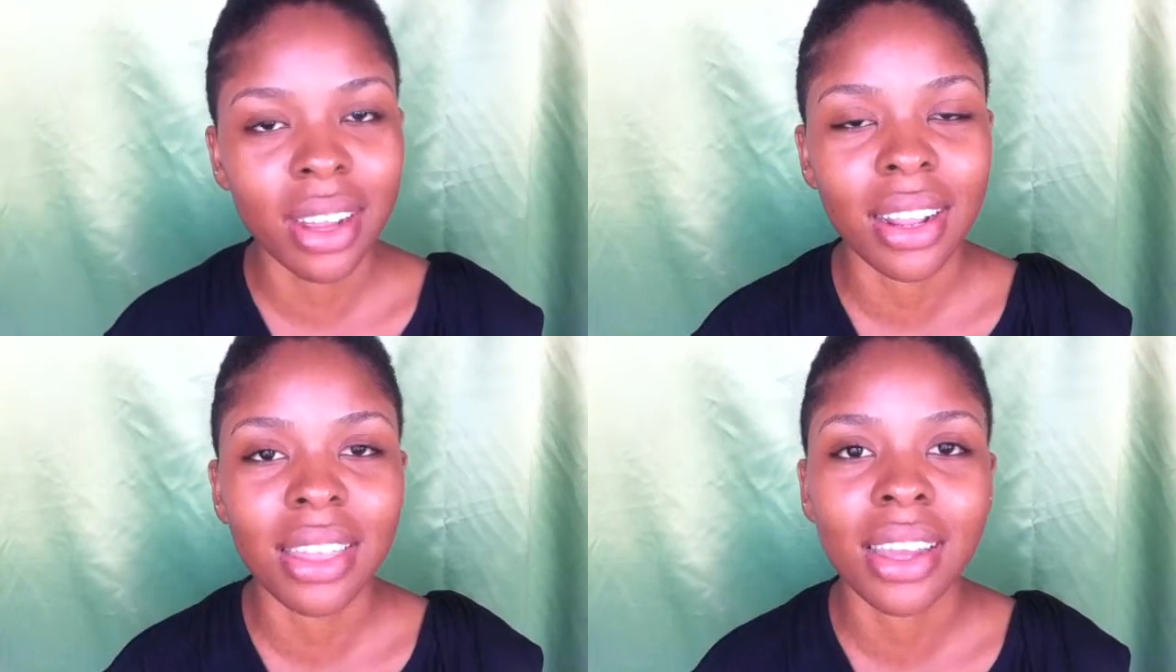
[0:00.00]

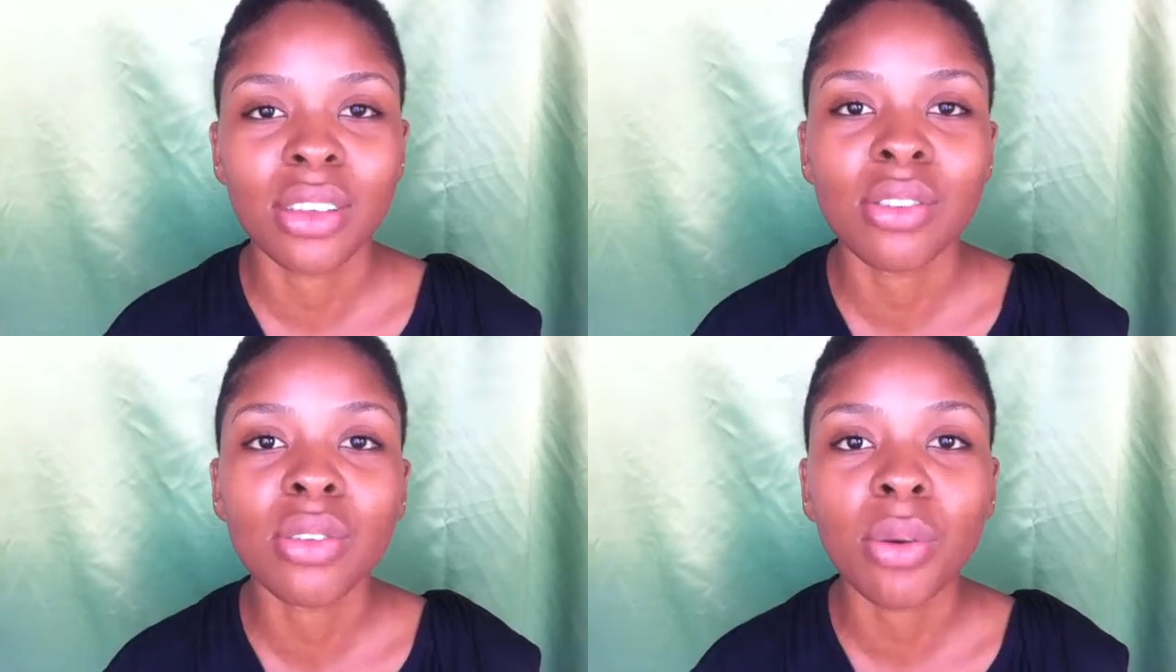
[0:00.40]
and thank
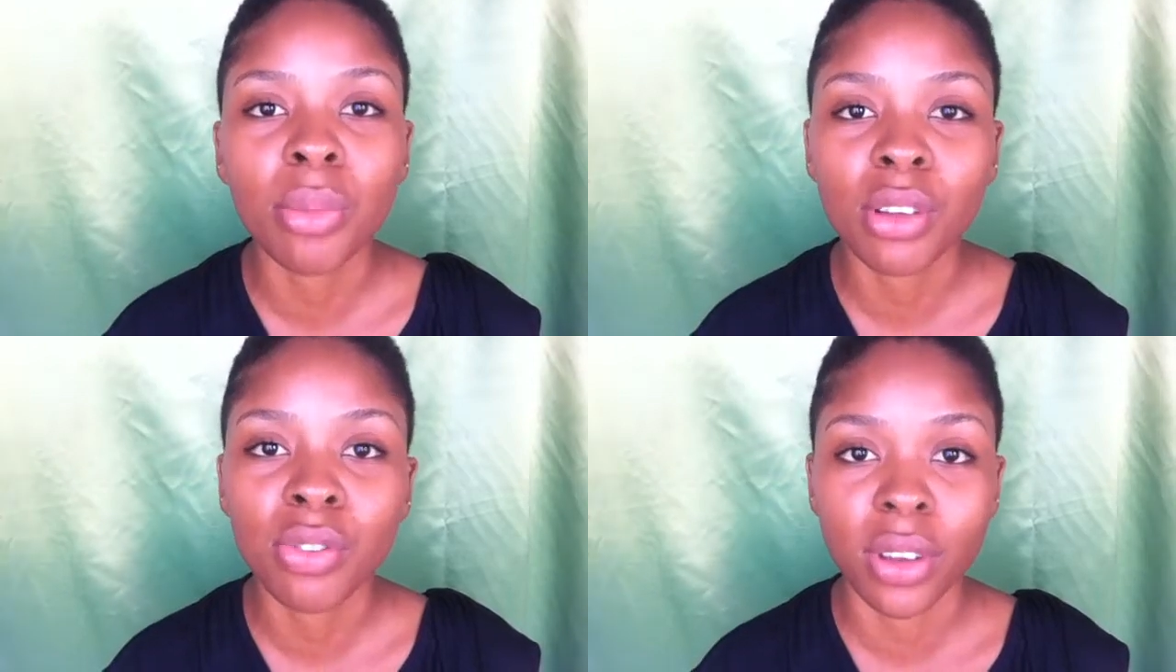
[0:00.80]
you so
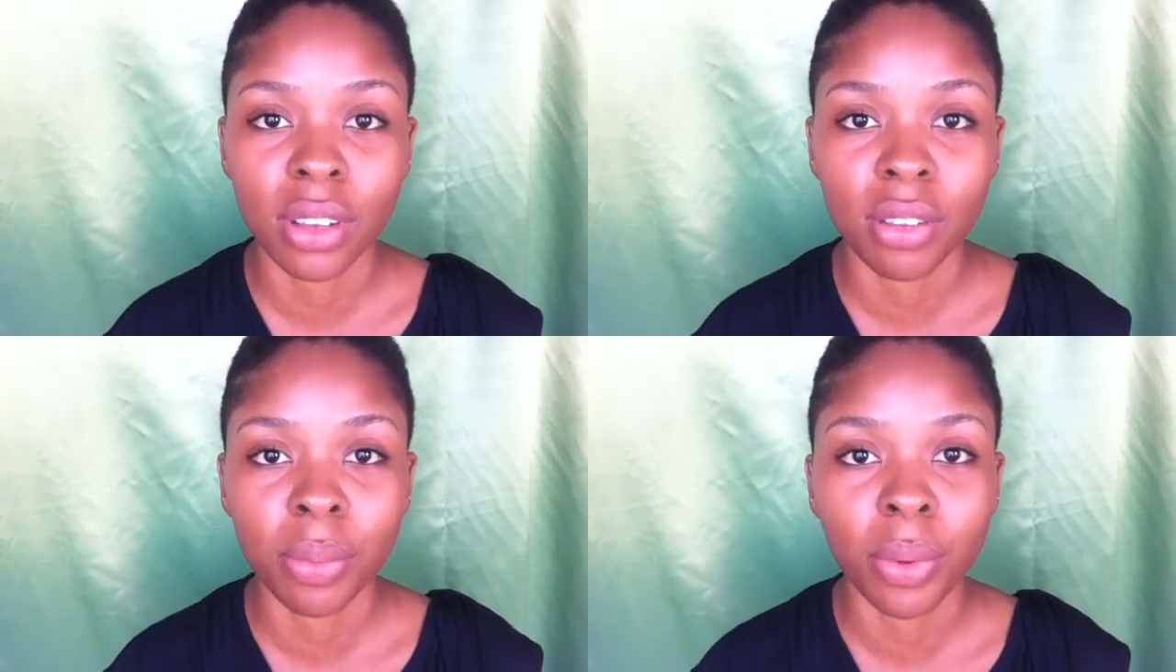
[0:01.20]
much for
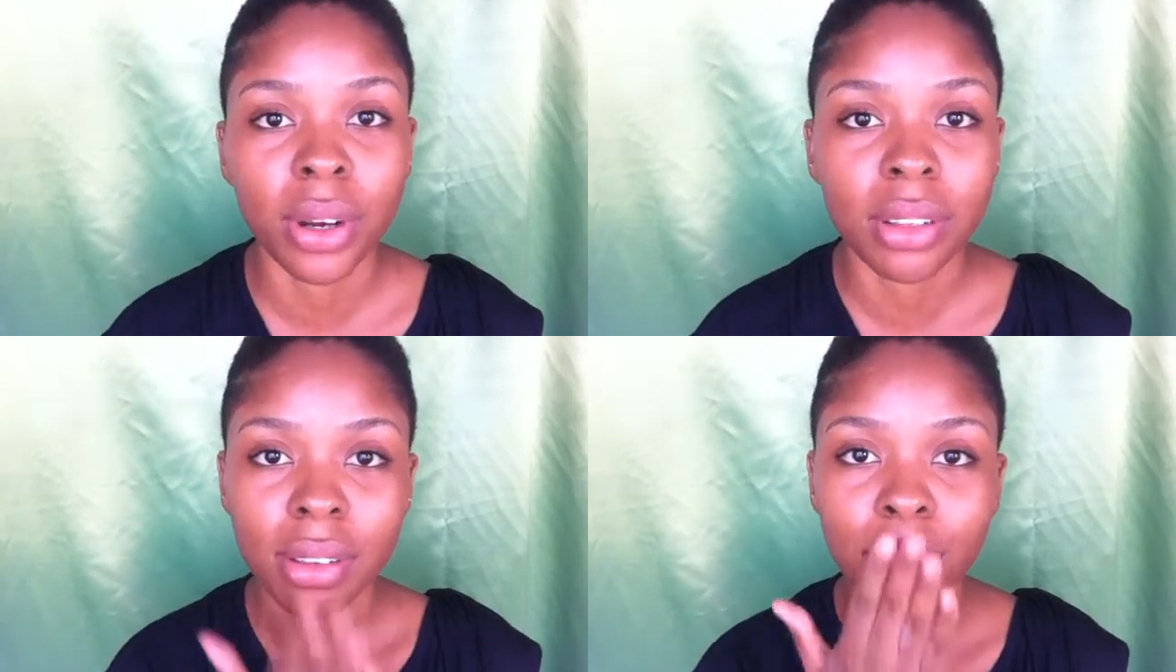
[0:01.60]
your support.